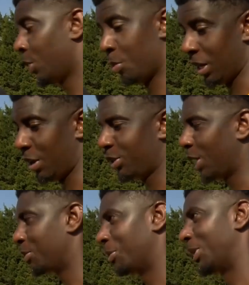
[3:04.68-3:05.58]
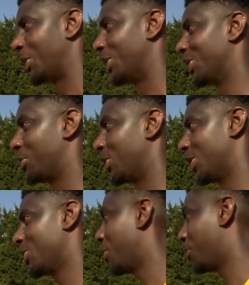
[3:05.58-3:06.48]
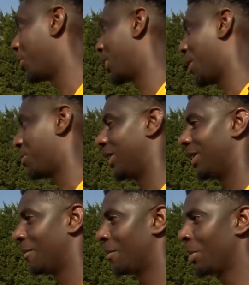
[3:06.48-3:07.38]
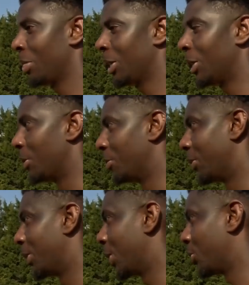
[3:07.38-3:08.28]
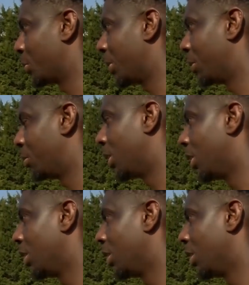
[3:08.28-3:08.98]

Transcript: on my left side probably not, to be honest, so I'm probably happy it was a pen. But